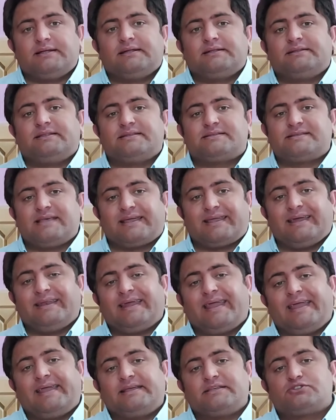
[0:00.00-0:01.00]
The second
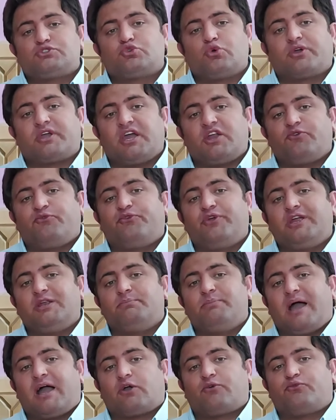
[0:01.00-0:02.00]
is to get
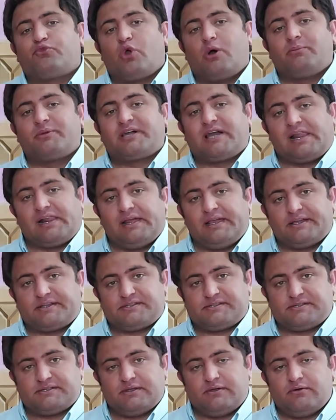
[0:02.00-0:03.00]
feedback from
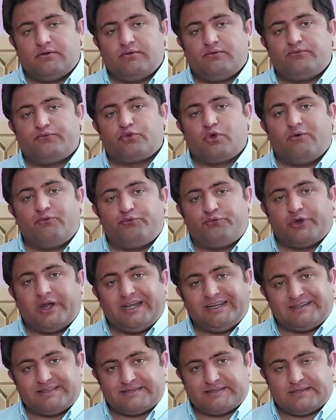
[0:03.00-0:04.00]
colleagues, from
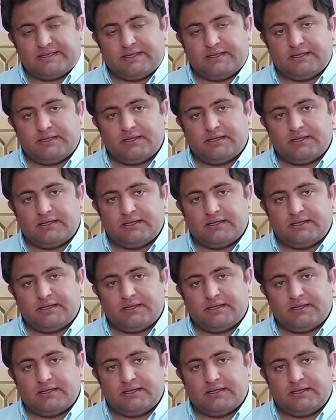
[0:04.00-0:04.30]
friends.